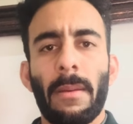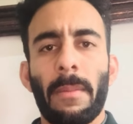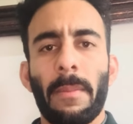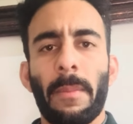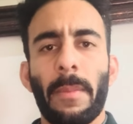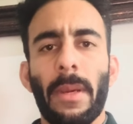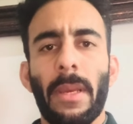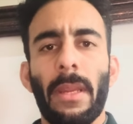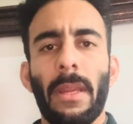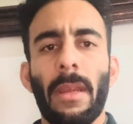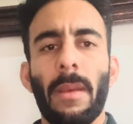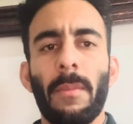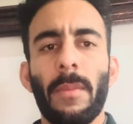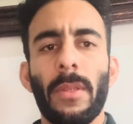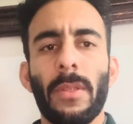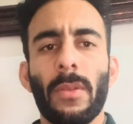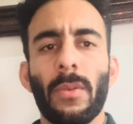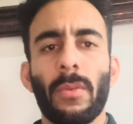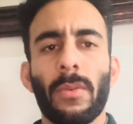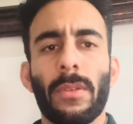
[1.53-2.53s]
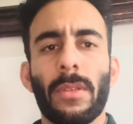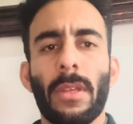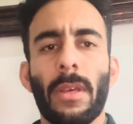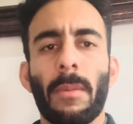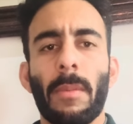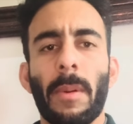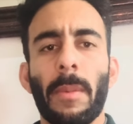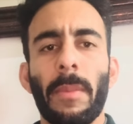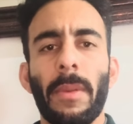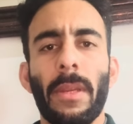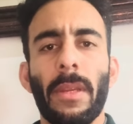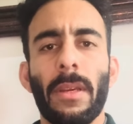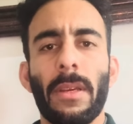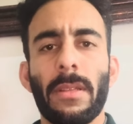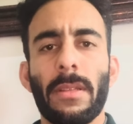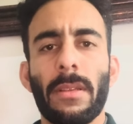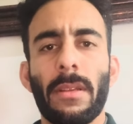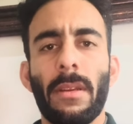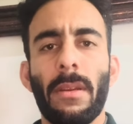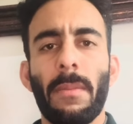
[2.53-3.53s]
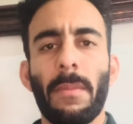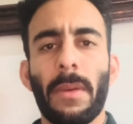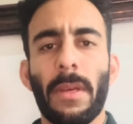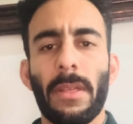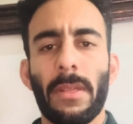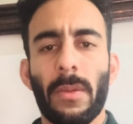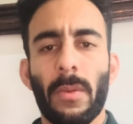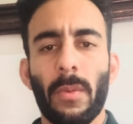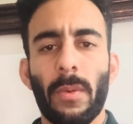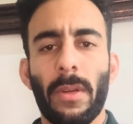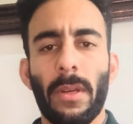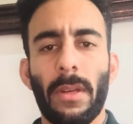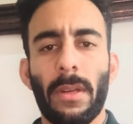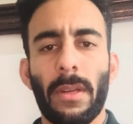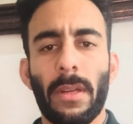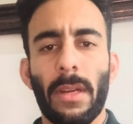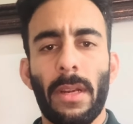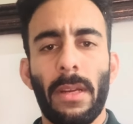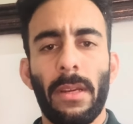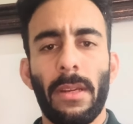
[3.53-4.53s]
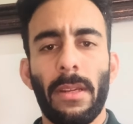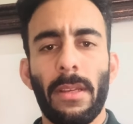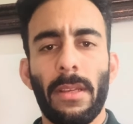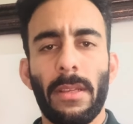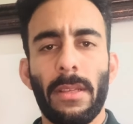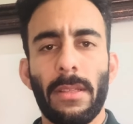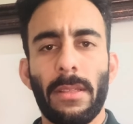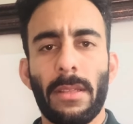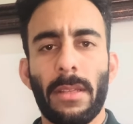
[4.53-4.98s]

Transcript: My name is Usama bin Hassan. My student ID is